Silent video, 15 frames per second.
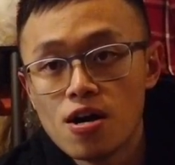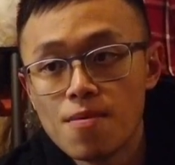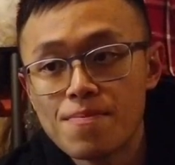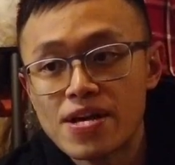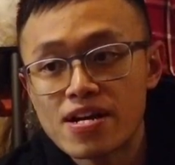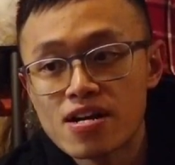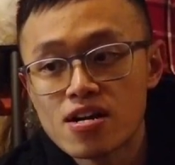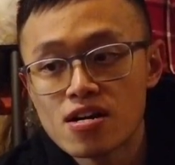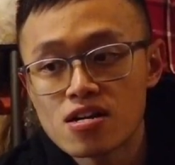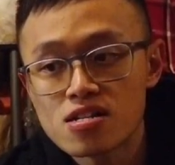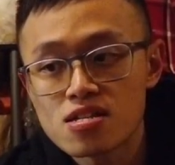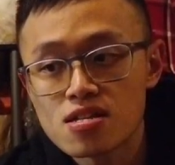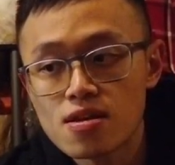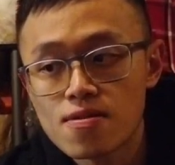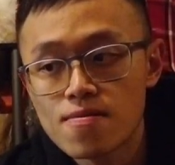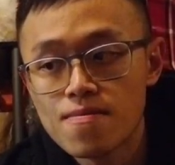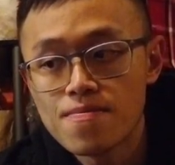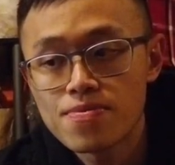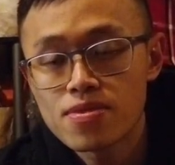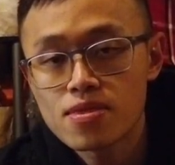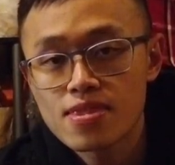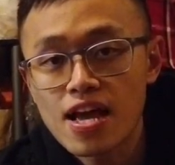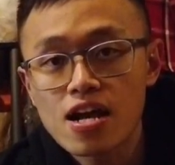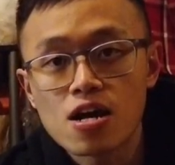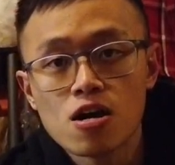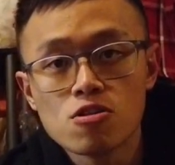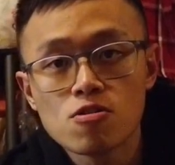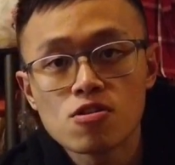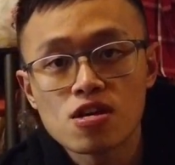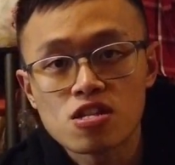because that
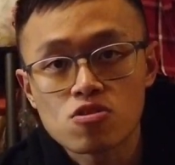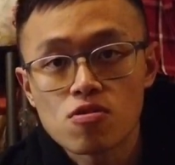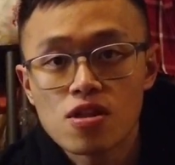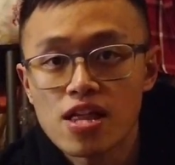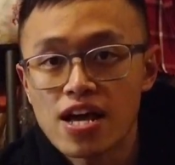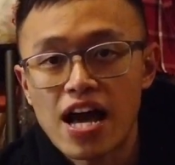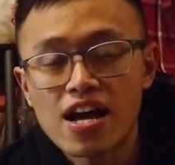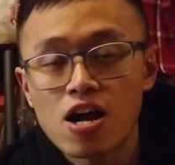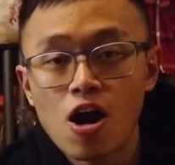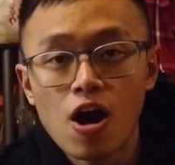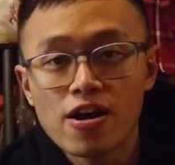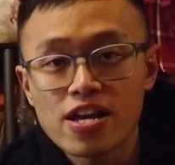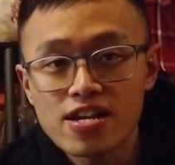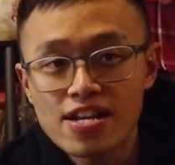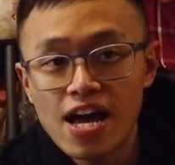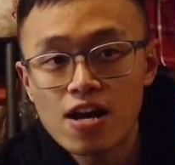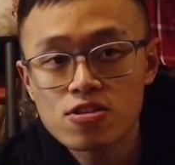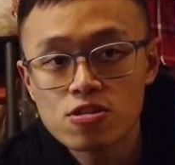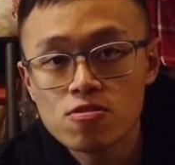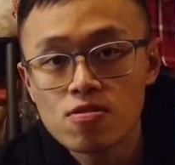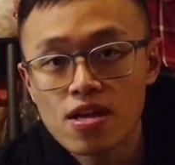color is all like iconic now too.